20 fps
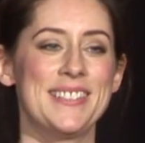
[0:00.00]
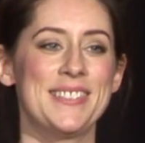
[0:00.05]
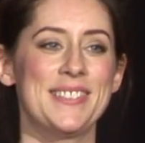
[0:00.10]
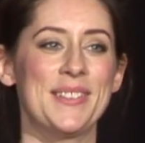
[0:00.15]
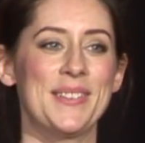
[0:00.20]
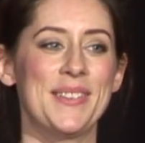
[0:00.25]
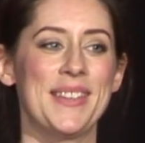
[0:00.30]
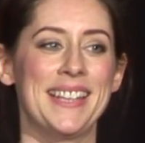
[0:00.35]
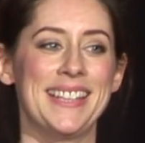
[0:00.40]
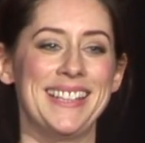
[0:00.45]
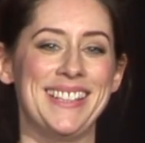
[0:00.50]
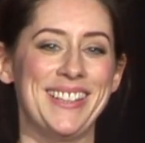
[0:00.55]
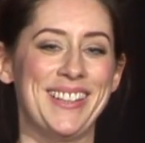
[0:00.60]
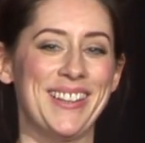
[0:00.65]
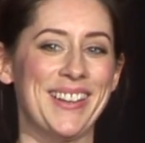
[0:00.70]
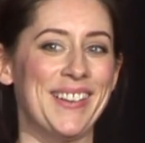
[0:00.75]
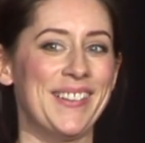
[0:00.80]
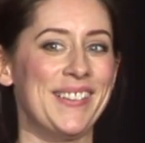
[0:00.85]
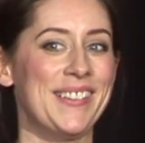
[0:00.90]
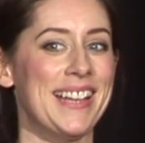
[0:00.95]
So there you
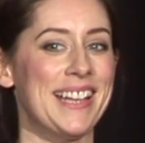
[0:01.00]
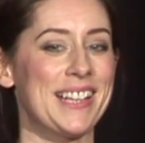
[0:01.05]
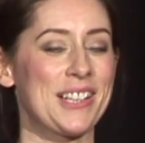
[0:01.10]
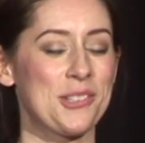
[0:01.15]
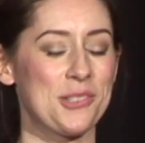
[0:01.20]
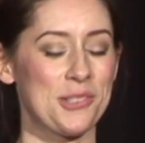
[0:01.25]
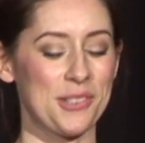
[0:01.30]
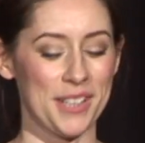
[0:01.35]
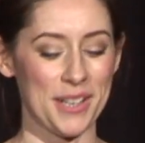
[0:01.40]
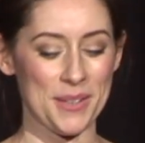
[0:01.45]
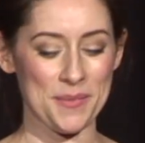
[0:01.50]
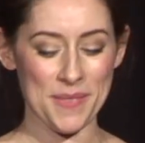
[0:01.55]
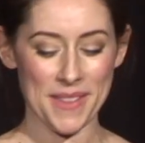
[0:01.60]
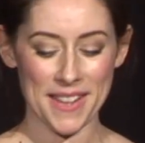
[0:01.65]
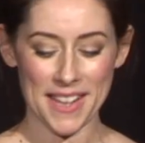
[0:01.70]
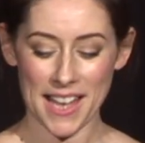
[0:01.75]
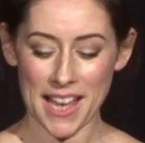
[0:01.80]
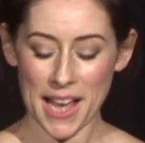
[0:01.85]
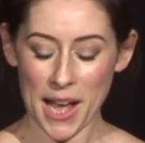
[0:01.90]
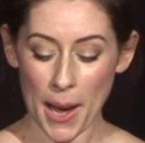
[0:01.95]
go, Air Koryo.
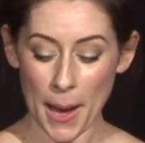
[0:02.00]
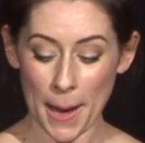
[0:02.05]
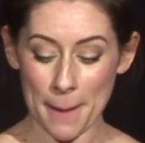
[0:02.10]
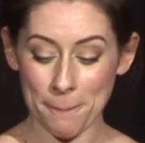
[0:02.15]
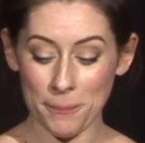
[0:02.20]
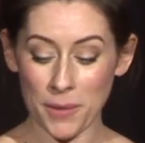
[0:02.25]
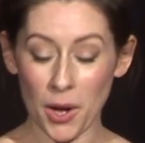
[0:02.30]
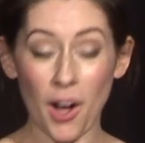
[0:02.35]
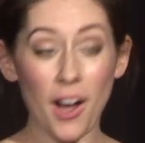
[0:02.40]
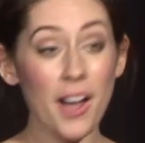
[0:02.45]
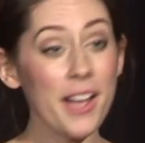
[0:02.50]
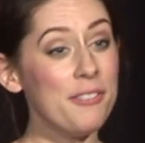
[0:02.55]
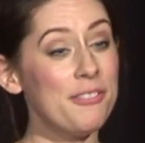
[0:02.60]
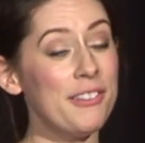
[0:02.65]
I